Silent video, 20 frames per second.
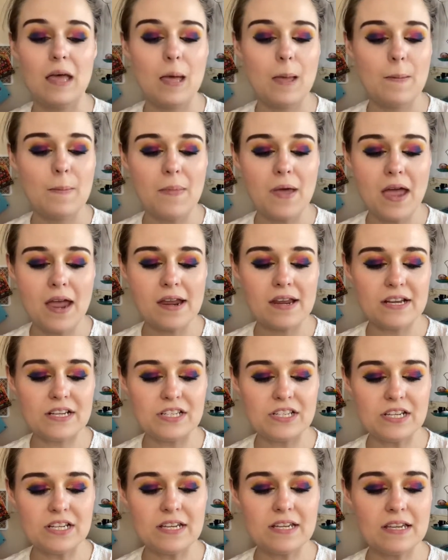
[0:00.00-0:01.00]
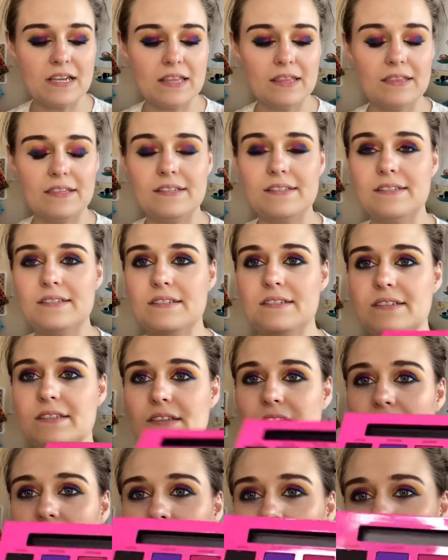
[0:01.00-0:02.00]
packaging. This is
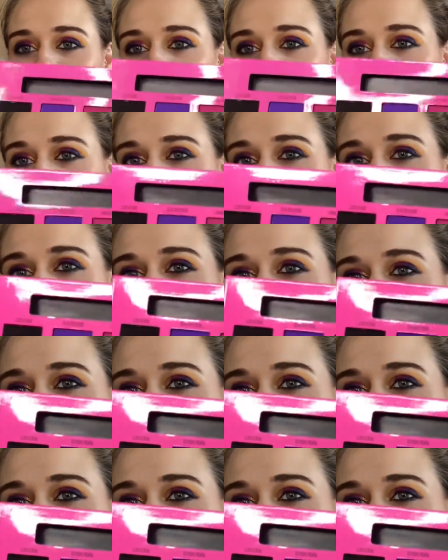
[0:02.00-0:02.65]
the color story. I